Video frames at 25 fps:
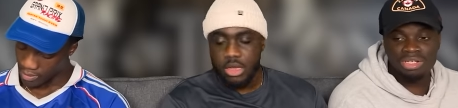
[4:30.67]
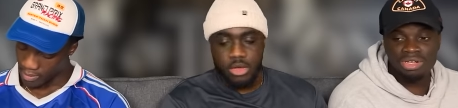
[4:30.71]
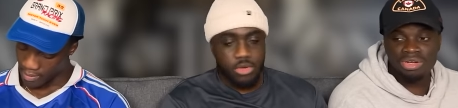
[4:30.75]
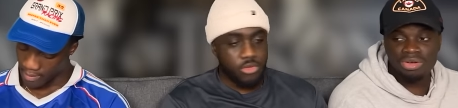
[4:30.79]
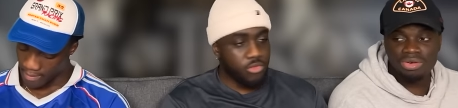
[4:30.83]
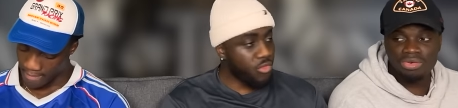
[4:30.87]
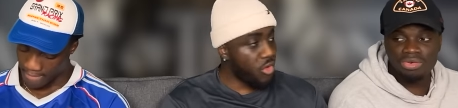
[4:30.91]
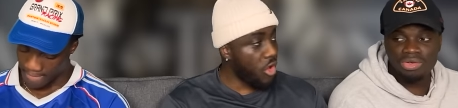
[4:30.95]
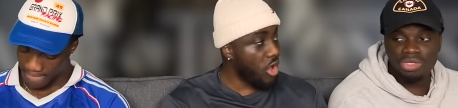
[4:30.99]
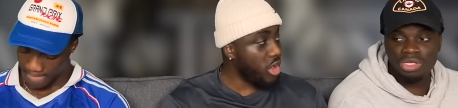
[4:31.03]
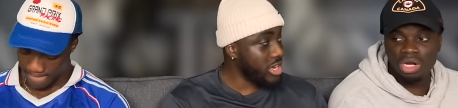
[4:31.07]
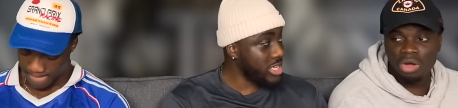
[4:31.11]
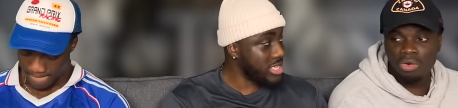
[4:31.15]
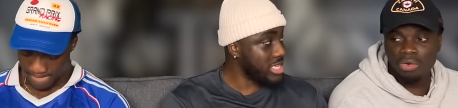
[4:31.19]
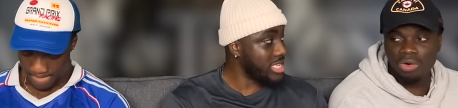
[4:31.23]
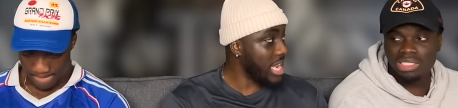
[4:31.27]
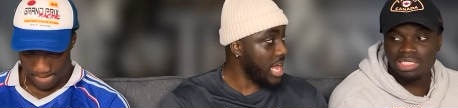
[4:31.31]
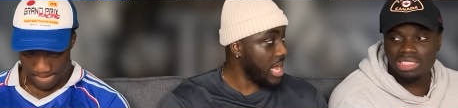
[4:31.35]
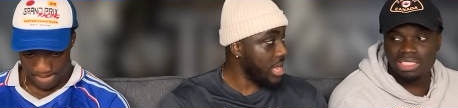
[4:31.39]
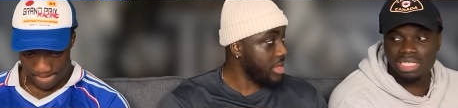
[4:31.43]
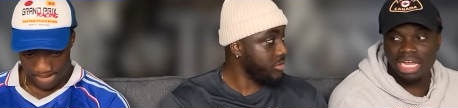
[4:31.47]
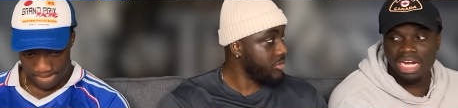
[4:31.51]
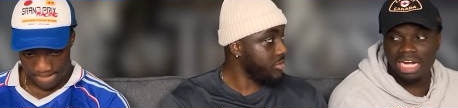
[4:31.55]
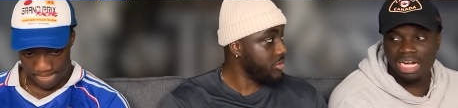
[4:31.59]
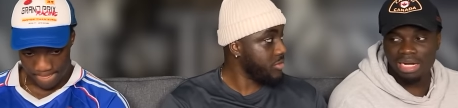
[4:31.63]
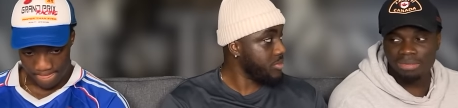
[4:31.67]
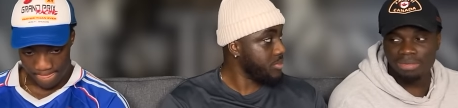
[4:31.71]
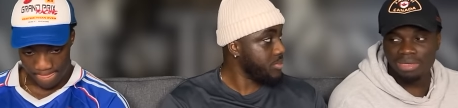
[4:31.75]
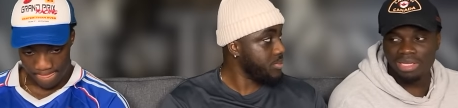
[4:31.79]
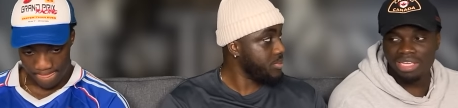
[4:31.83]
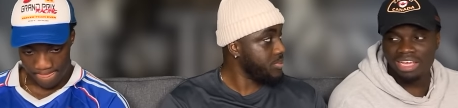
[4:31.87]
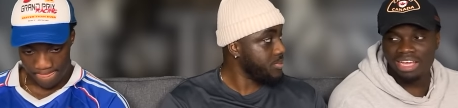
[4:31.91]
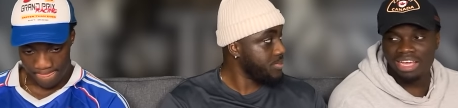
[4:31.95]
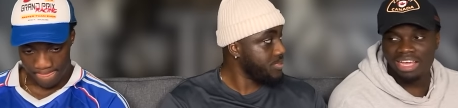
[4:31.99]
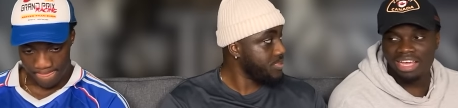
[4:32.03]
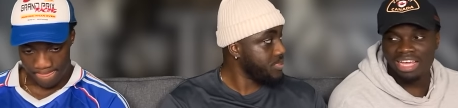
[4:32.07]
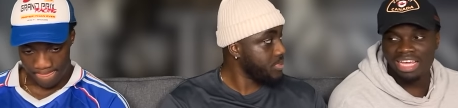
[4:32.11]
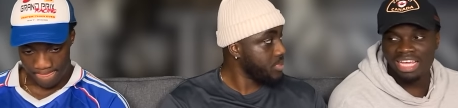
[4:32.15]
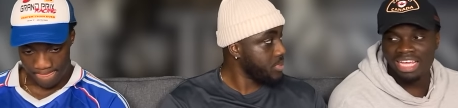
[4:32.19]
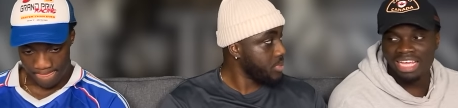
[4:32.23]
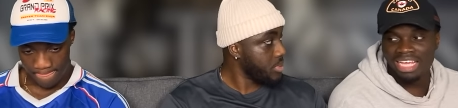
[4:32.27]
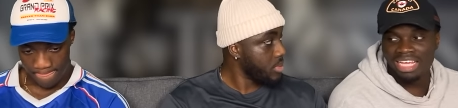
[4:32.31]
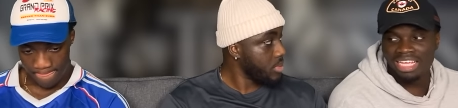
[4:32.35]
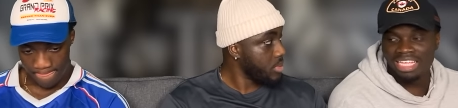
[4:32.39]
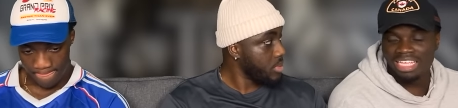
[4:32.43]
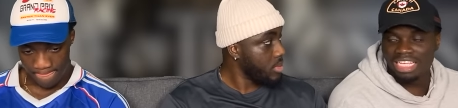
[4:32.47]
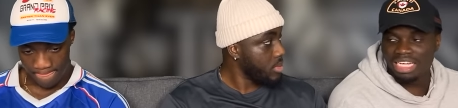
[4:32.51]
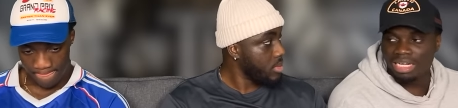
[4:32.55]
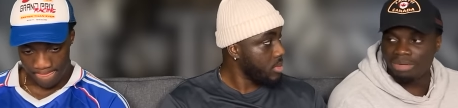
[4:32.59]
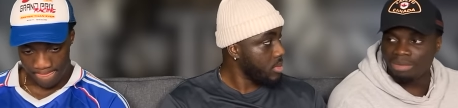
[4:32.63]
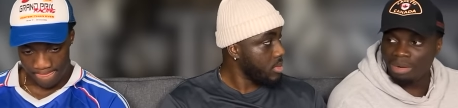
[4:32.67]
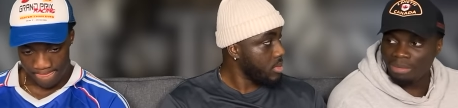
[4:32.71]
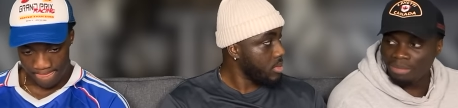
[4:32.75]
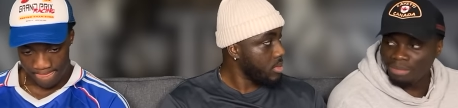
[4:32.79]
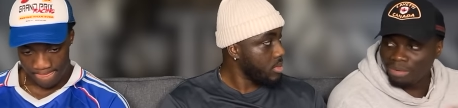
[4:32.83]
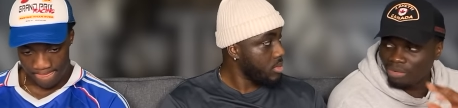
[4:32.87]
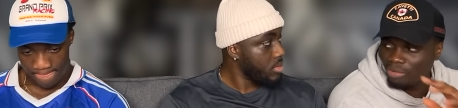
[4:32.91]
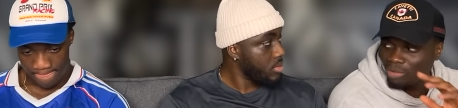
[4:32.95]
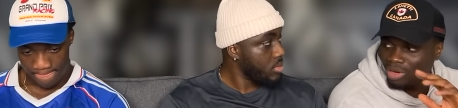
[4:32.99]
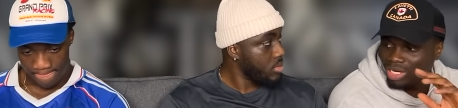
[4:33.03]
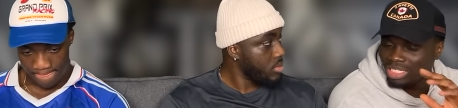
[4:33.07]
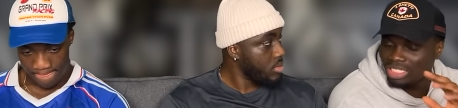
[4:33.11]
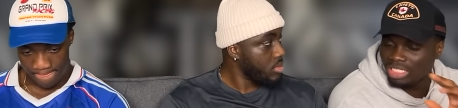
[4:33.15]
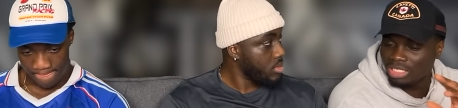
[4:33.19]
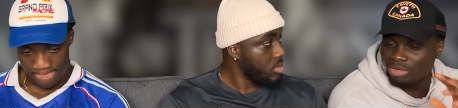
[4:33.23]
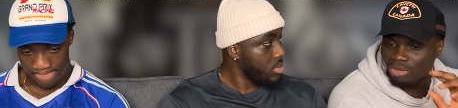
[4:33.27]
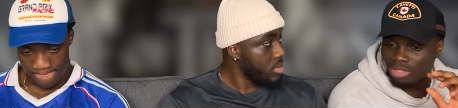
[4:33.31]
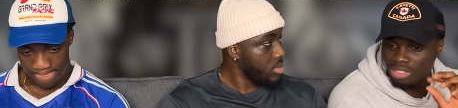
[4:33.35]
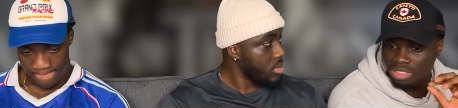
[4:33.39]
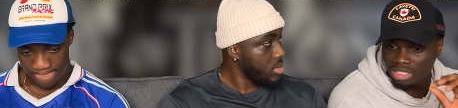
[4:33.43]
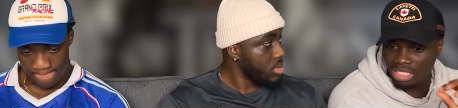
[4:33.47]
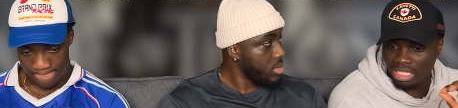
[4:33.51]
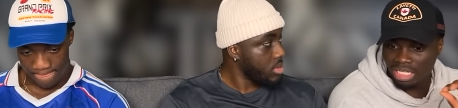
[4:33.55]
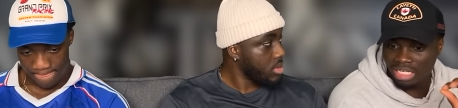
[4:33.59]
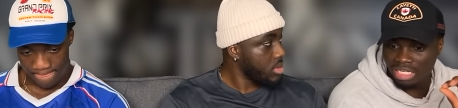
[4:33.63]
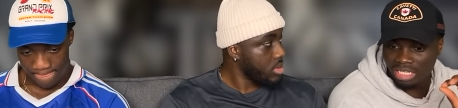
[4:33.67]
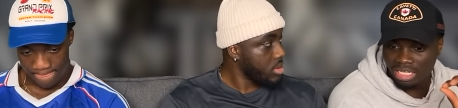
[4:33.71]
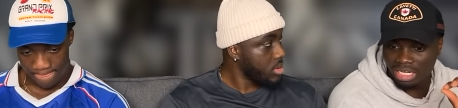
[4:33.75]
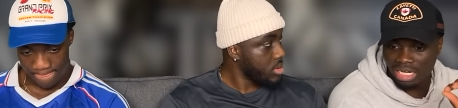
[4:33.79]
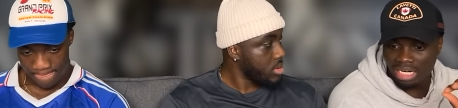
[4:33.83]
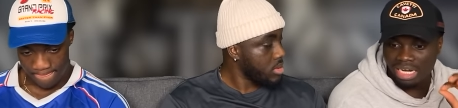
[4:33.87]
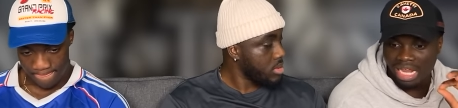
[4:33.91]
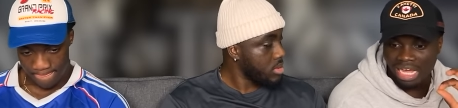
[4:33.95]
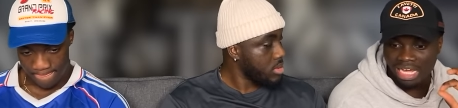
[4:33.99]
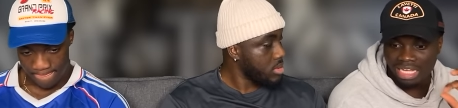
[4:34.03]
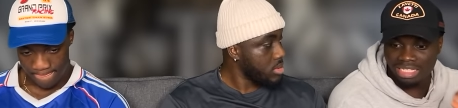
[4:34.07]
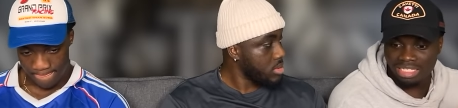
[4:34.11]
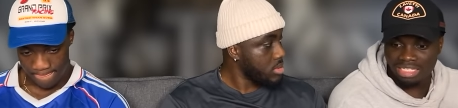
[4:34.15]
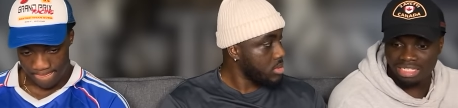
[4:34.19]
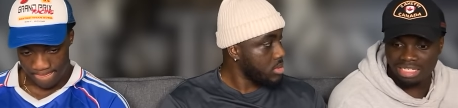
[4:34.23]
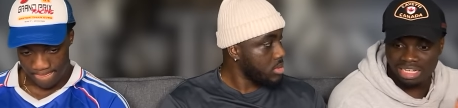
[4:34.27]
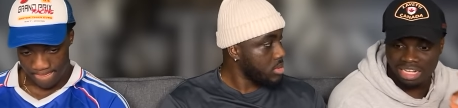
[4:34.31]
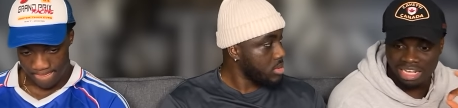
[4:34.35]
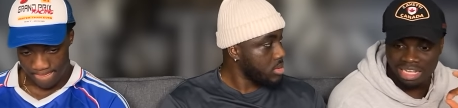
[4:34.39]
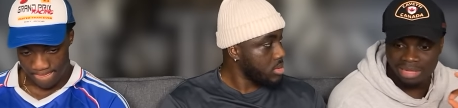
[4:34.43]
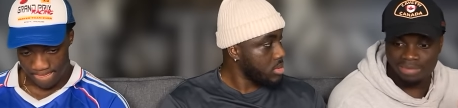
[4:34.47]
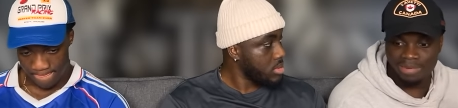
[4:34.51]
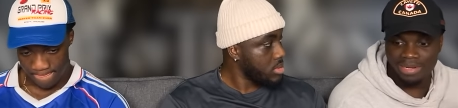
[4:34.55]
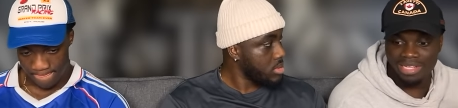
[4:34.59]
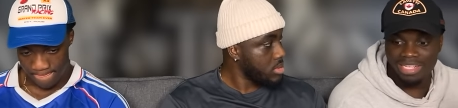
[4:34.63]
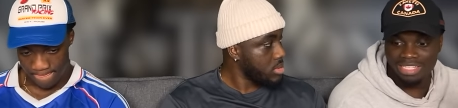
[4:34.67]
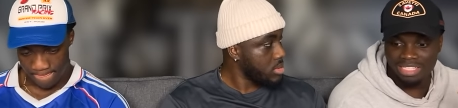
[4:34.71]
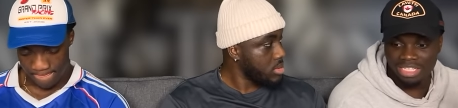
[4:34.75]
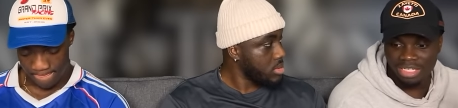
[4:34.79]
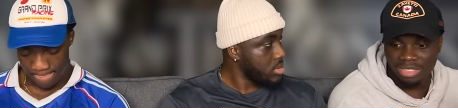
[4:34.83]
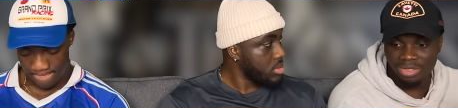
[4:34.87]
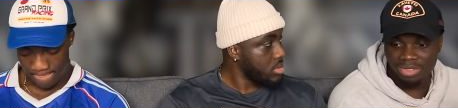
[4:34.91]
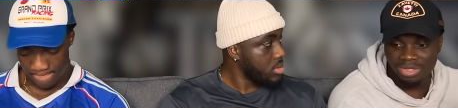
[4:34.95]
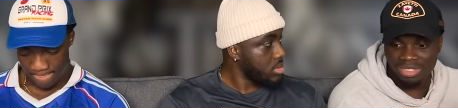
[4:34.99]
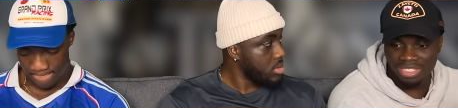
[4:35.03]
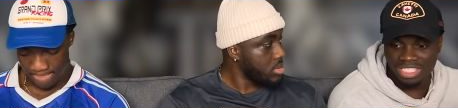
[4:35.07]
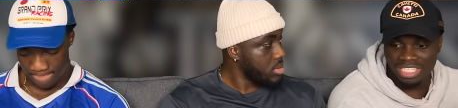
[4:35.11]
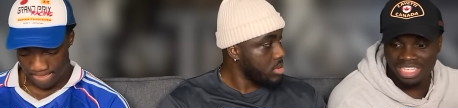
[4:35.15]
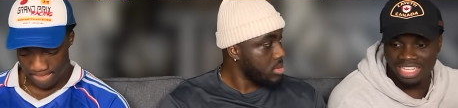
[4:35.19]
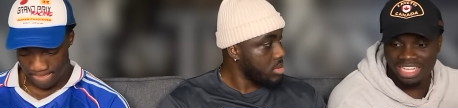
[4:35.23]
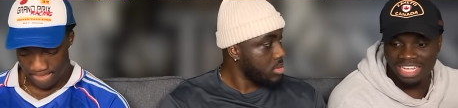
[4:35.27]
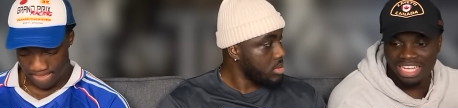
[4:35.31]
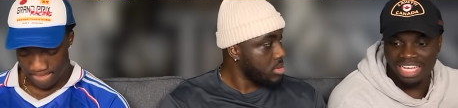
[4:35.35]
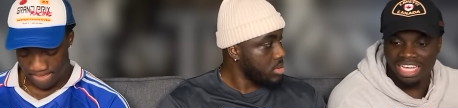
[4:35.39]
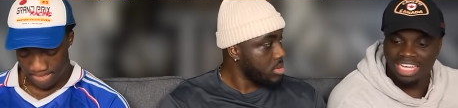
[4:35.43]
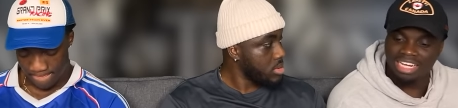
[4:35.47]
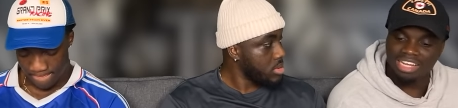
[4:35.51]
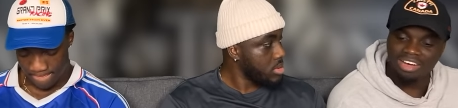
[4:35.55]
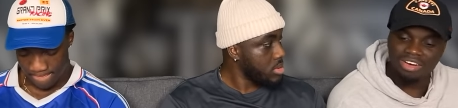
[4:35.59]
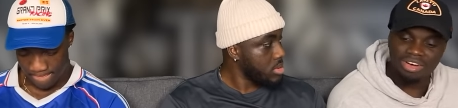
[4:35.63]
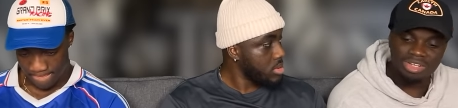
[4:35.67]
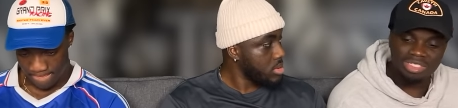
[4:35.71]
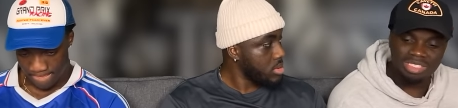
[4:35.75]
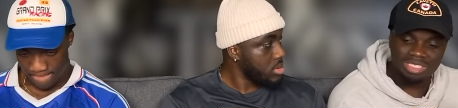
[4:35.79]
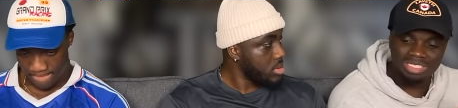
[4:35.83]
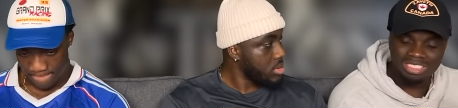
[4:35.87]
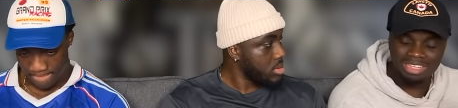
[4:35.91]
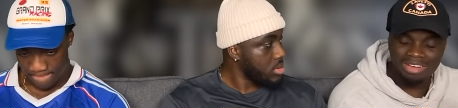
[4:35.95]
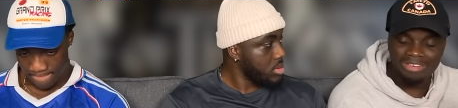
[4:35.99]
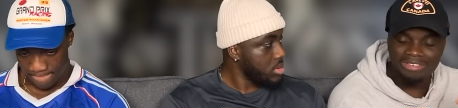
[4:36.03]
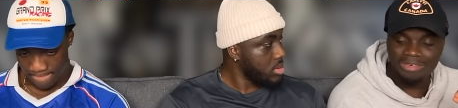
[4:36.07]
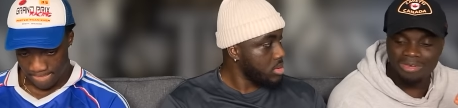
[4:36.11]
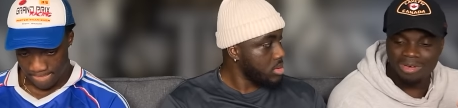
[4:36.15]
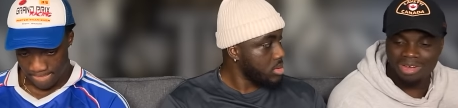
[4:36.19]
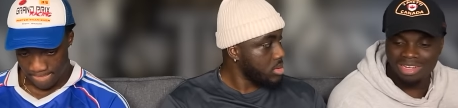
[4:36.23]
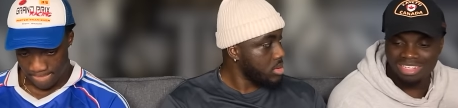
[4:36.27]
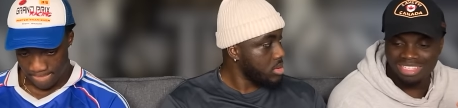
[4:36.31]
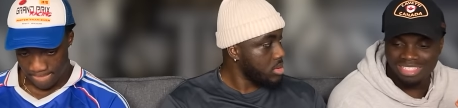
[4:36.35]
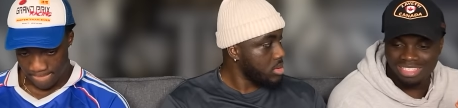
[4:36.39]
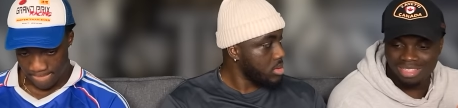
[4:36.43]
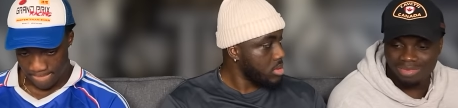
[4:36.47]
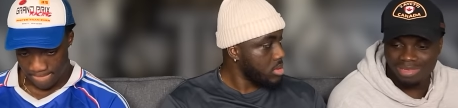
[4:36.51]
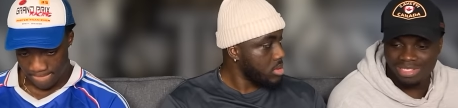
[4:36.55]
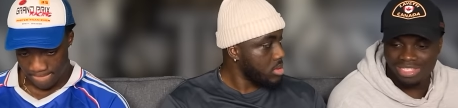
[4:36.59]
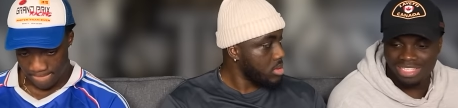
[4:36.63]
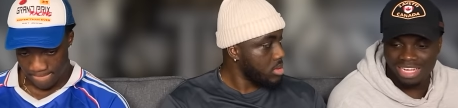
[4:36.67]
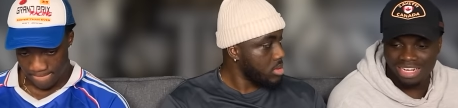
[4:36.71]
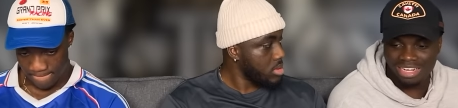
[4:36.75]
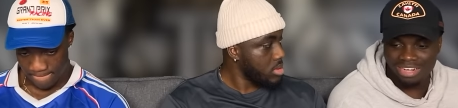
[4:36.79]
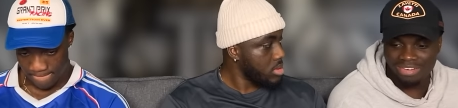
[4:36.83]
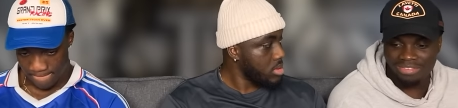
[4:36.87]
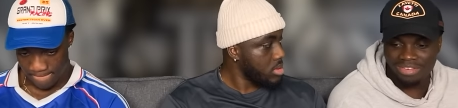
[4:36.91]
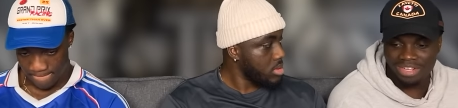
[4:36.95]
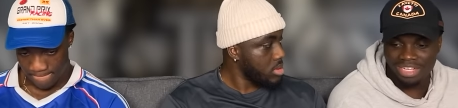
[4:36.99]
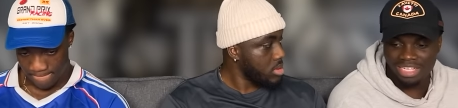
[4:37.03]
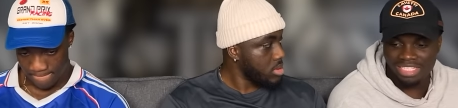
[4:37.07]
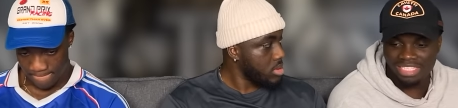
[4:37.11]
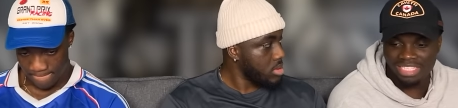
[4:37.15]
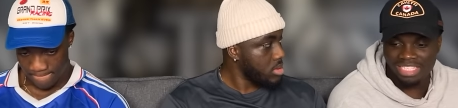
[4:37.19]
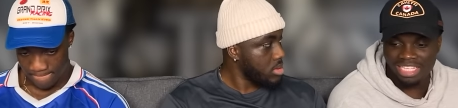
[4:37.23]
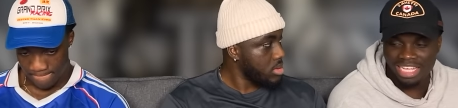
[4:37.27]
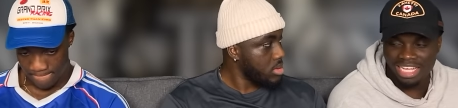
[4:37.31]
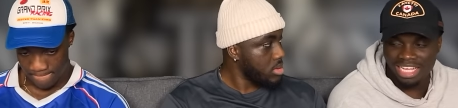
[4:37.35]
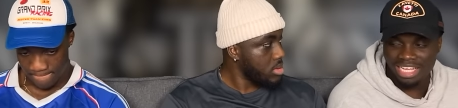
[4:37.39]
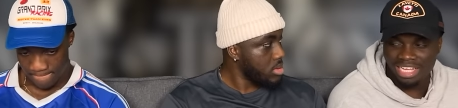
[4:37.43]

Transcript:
Speaker 1: know, you know what's scaring me, yeah? Remember when she was saying, like, explaining the rules, yeah? Or someone needs to be sacrificed.